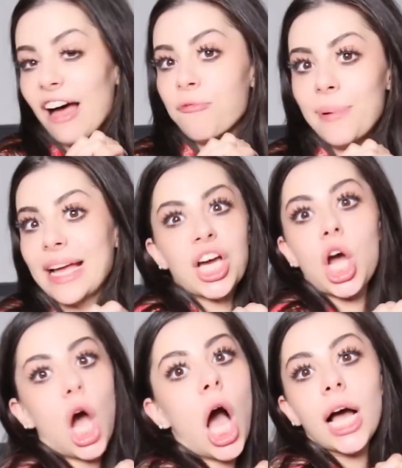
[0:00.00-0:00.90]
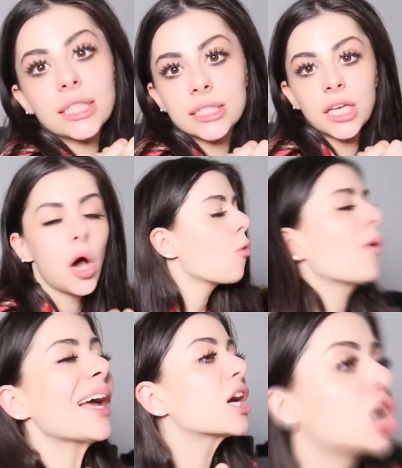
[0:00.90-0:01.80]
I've been caught.
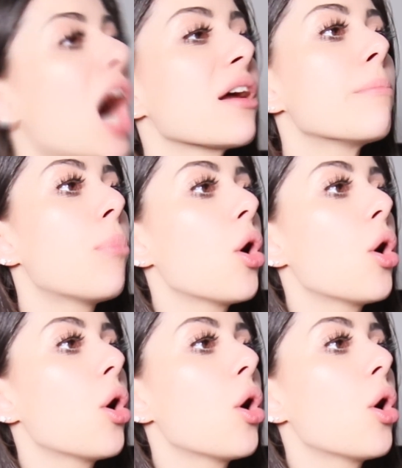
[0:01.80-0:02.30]
We got him,